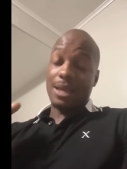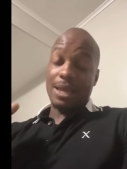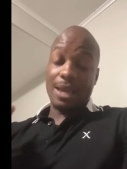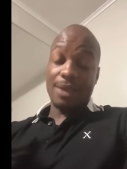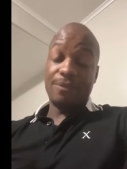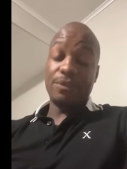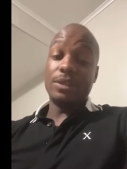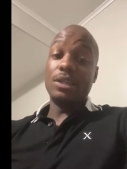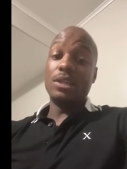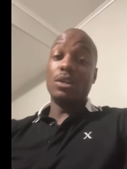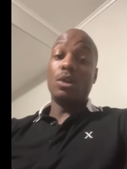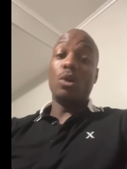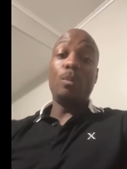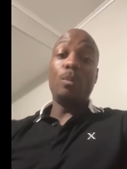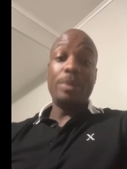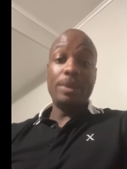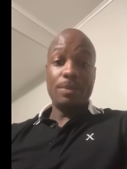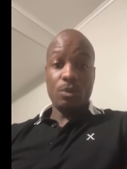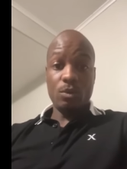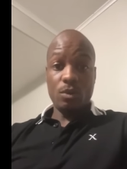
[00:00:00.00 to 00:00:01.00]
I forget all
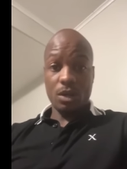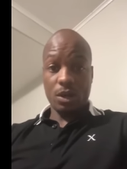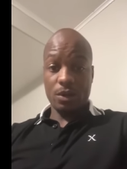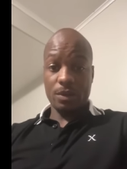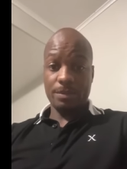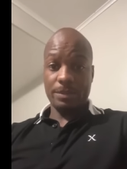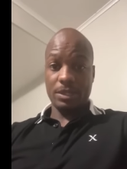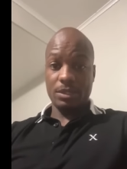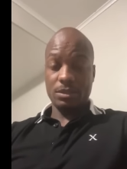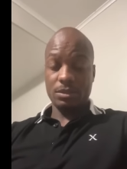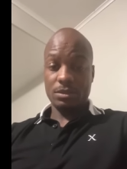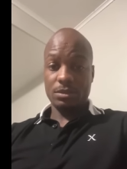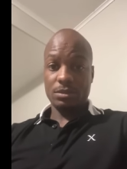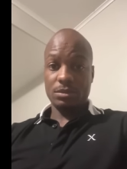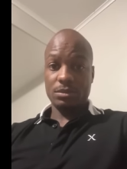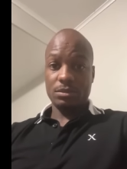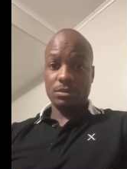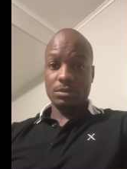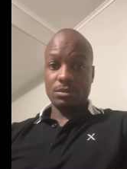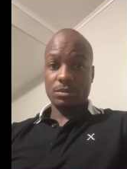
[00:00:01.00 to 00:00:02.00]
people who hurt me.
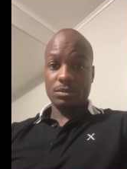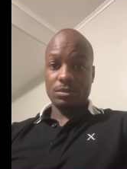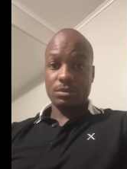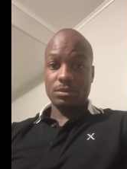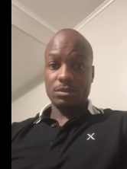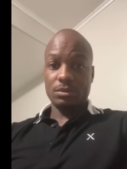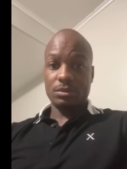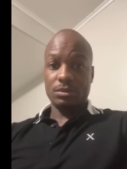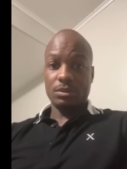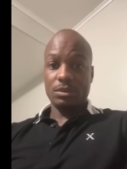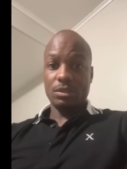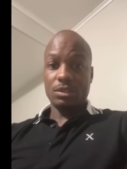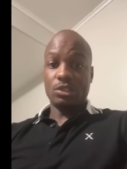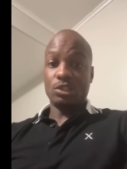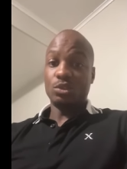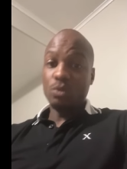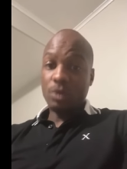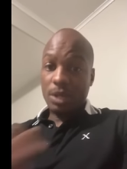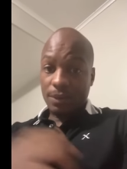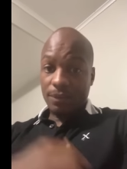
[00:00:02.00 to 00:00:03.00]

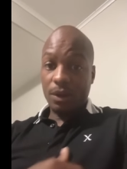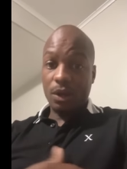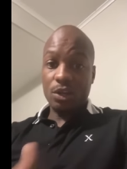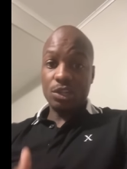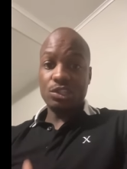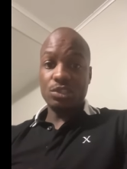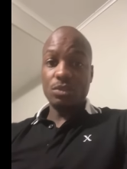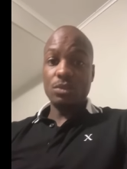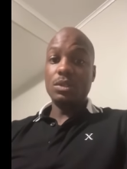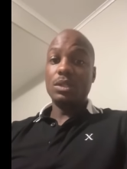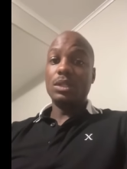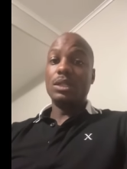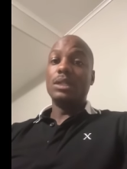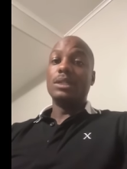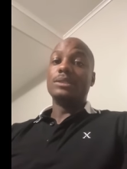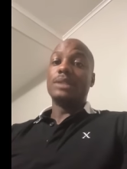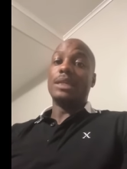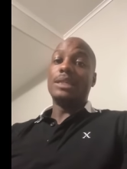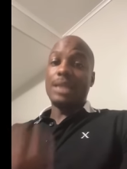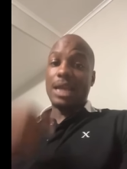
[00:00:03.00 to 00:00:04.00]
Because whoever hurt you,
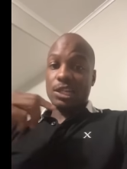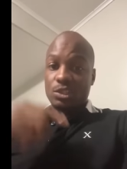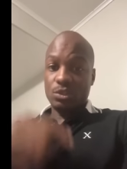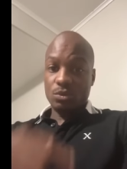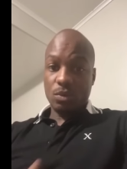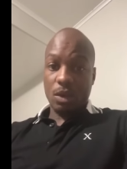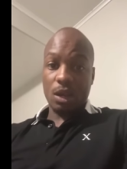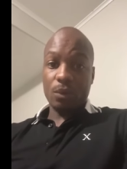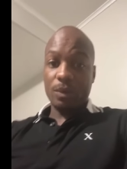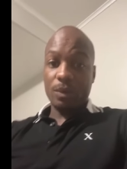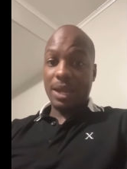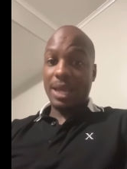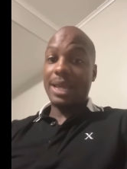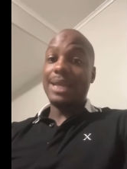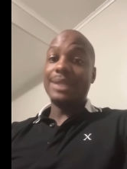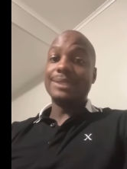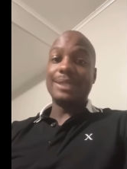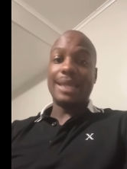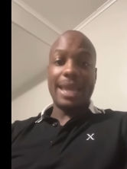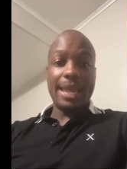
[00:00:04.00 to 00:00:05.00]
they got you walking around
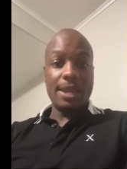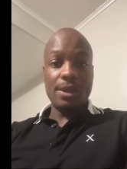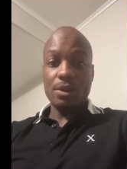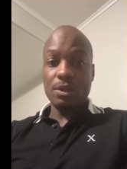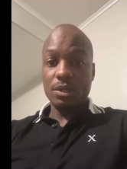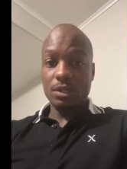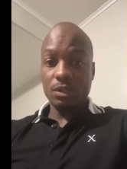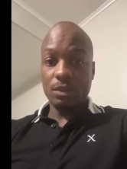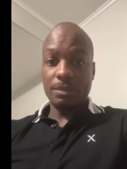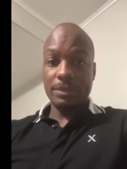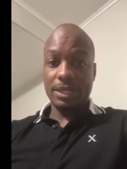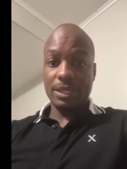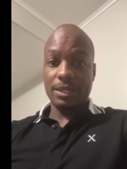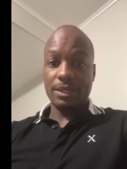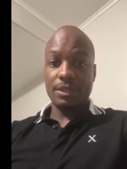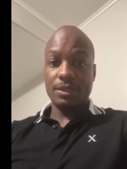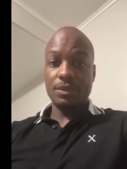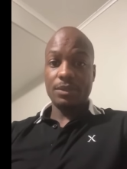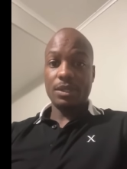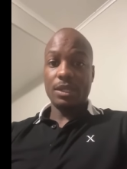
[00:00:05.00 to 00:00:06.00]
as an angry little
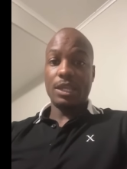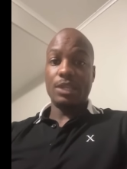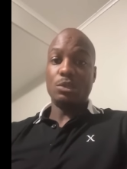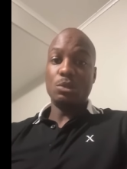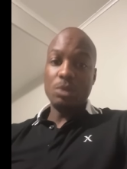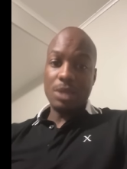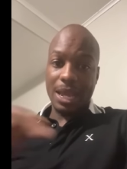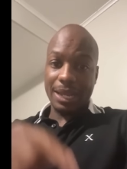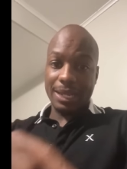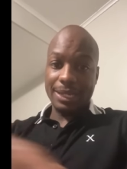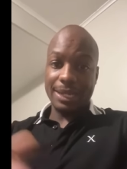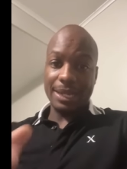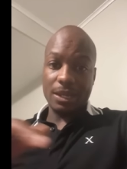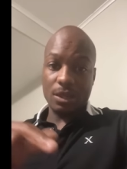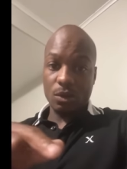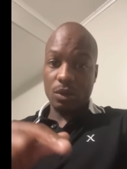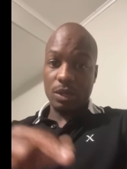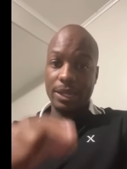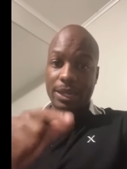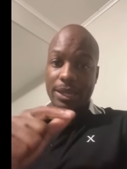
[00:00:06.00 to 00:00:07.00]
man. And you gotta let
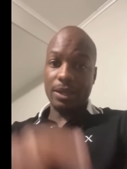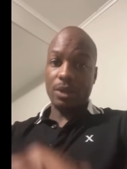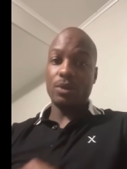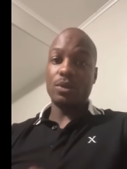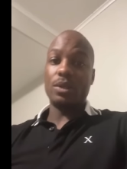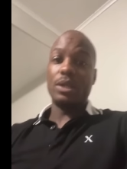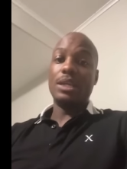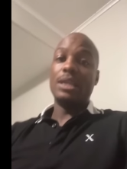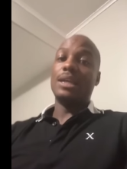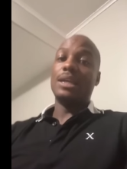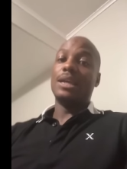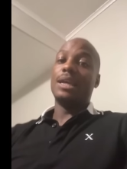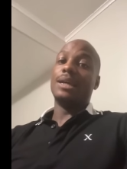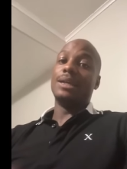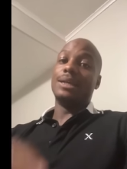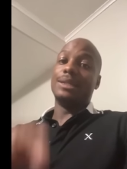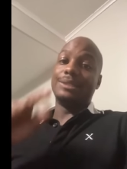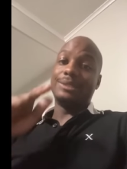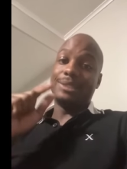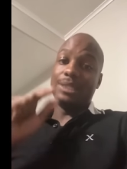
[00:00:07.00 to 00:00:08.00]
go of that hurt.
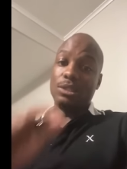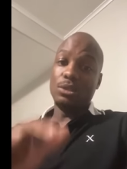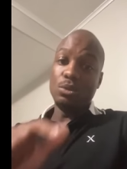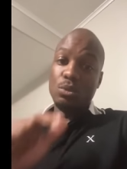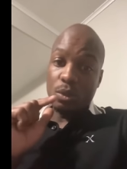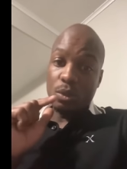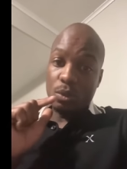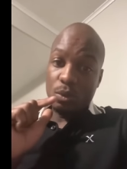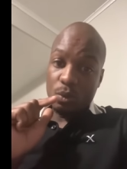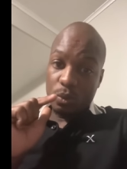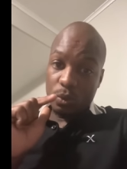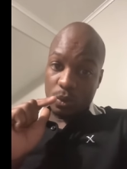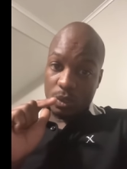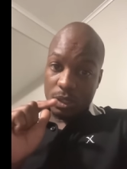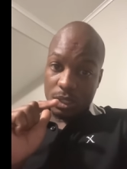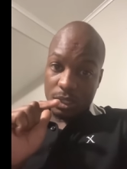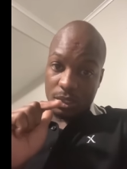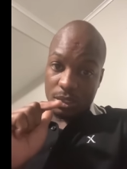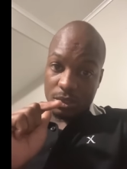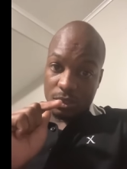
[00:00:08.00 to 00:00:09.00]
Until you
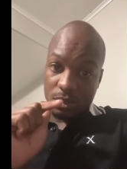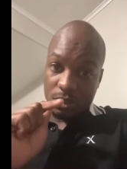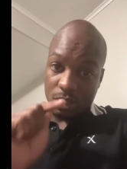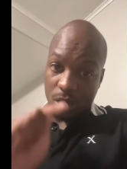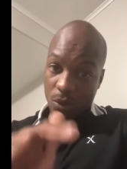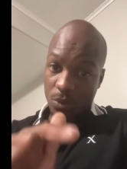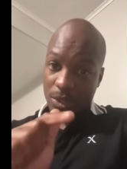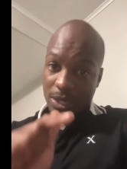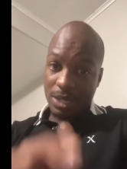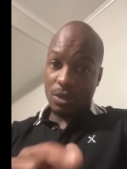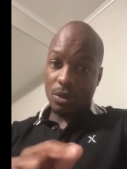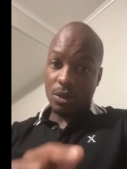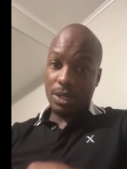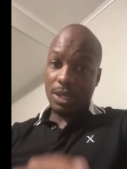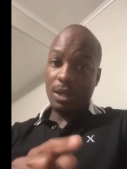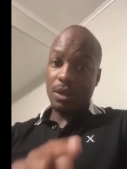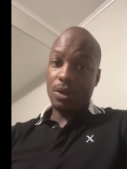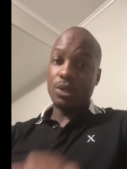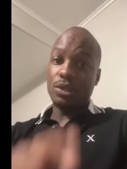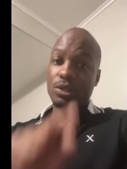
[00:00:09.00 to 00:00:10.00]
don't let go of that
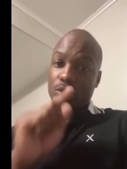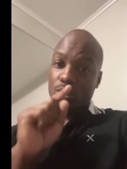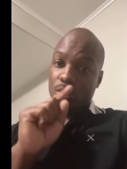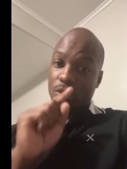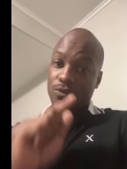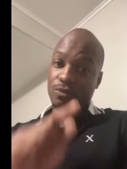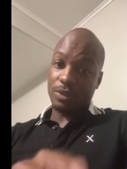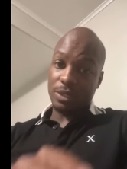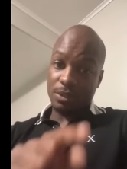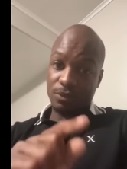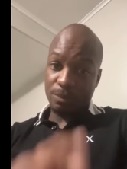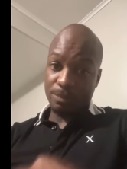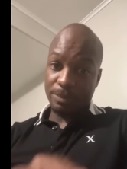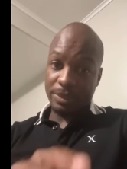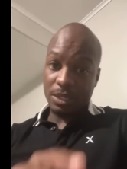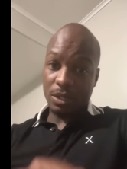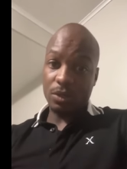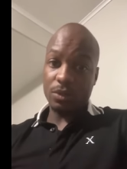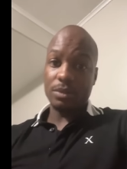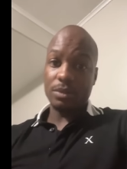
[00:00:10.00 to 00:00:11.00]
hurt, you're gonna forever
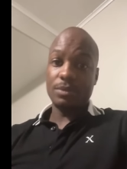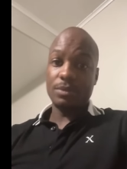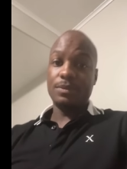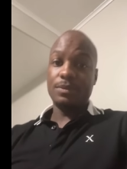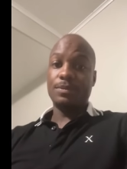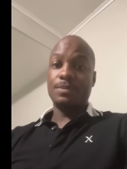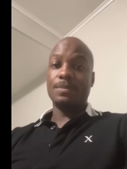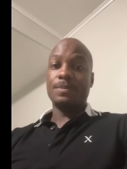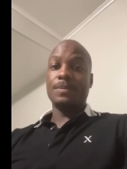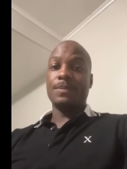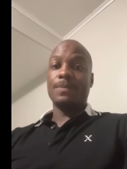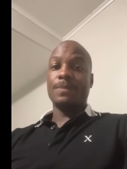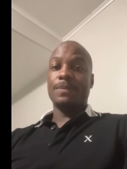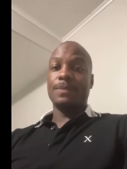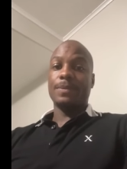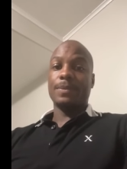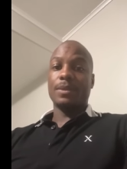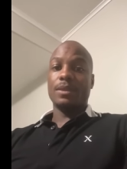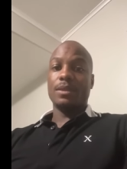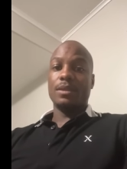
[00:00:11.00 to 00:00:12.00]
be hurt.
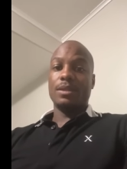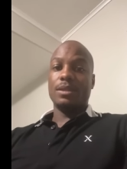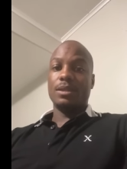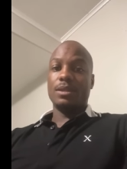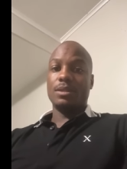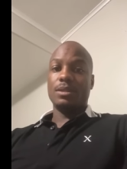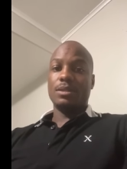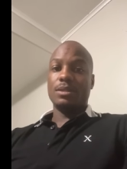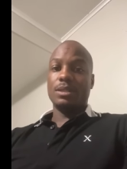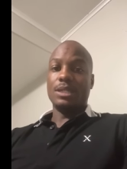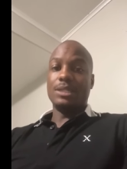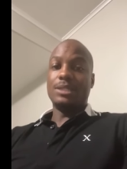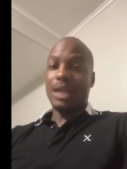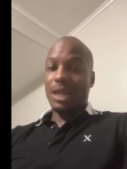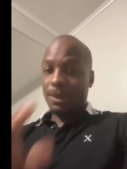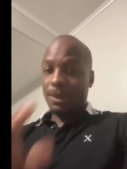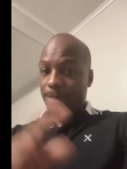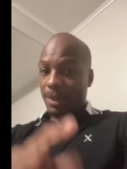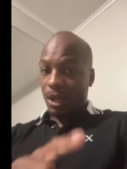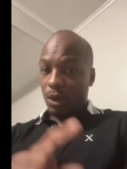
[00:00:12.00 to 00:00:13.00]
It's
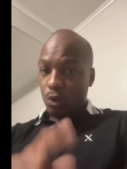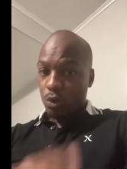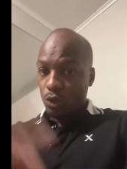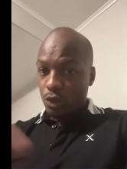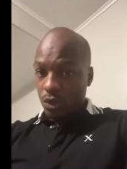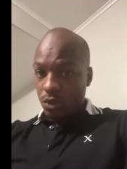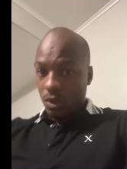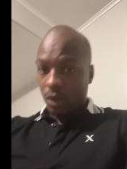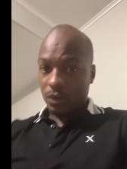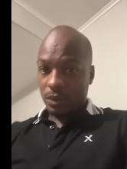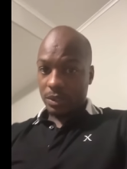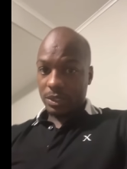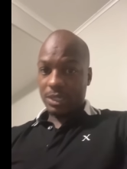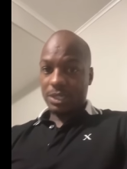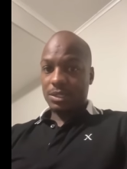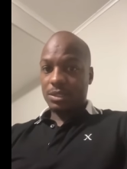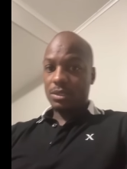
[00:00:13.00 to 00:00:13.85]
not about who you hurt.